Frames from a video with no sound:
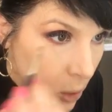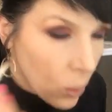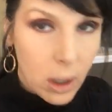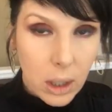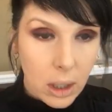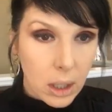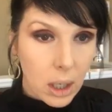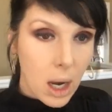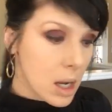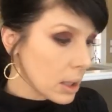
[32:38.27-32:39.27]

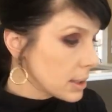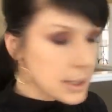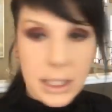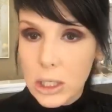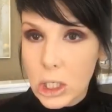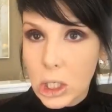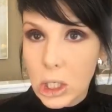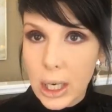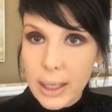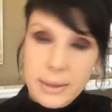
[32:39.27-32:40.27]
your
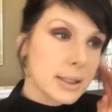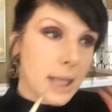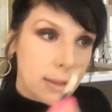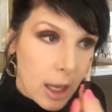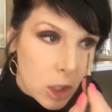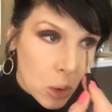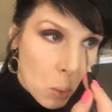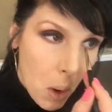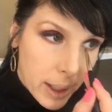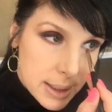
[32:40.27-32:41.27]
concealer and things like that. You
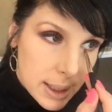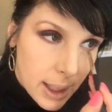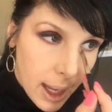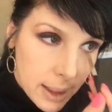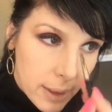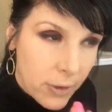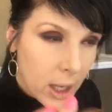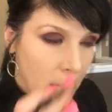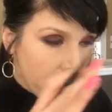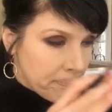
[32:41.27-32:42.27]
want it to kind of
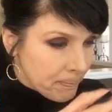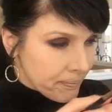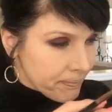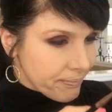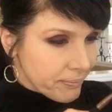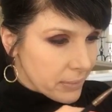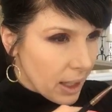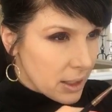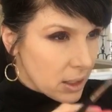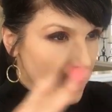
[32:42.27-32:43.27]

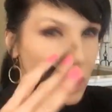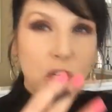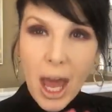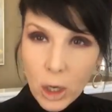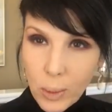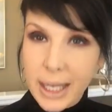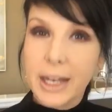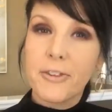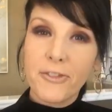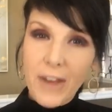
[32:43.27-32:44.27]
shadow
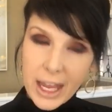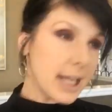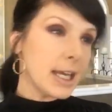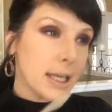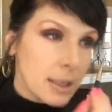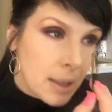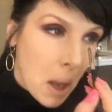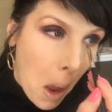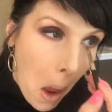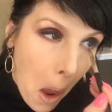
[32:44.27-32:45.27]
in and fade
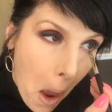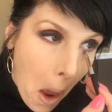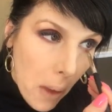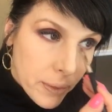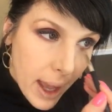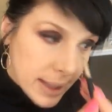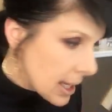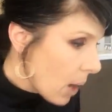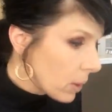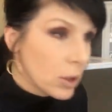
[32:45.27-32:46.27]
in.
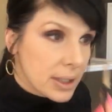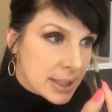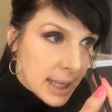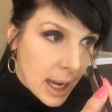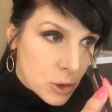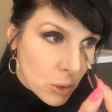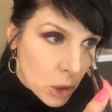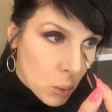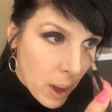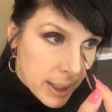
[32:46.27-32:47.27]
That's how it looks natural.
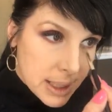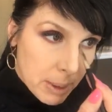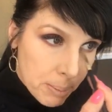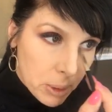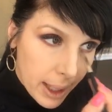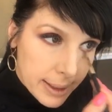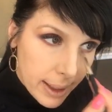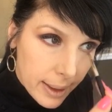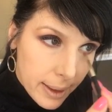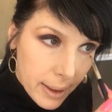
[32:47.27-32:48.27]
You want it to be
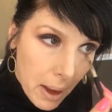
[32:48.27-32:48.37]
blended.